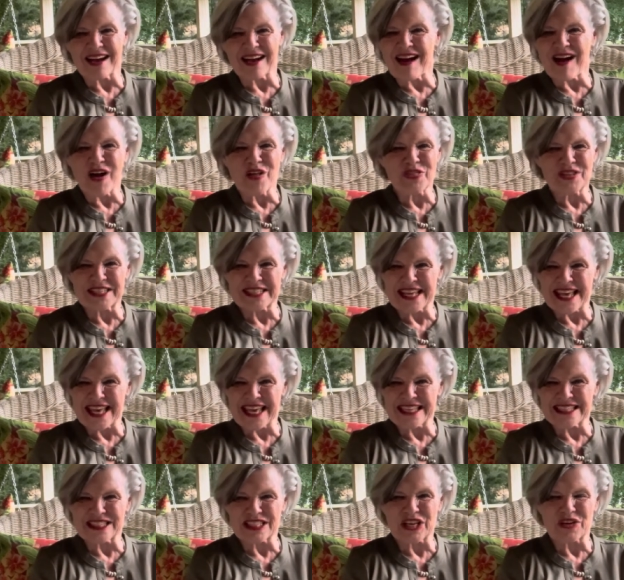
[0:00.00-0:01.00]
all the
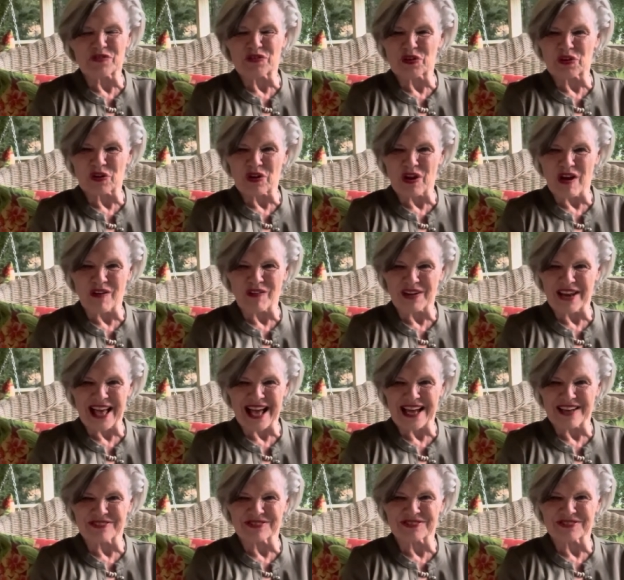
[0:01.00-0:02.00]
days of your long
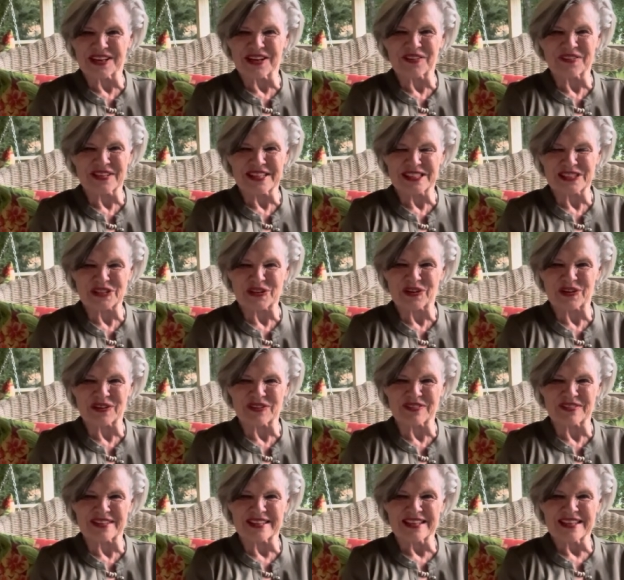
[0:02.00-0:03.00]
life on this earth.
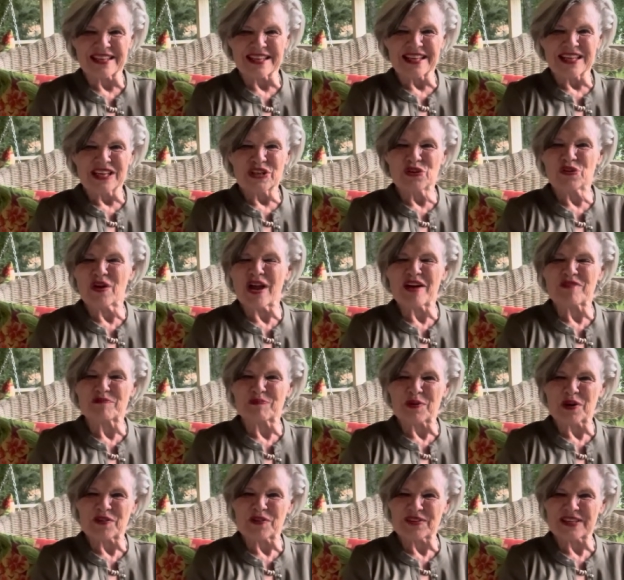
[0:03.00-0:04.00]
You have
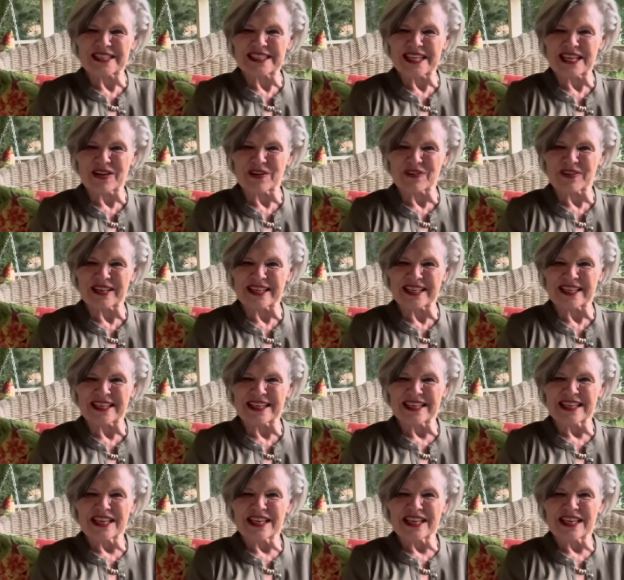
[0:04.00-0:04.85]
perfect hearing.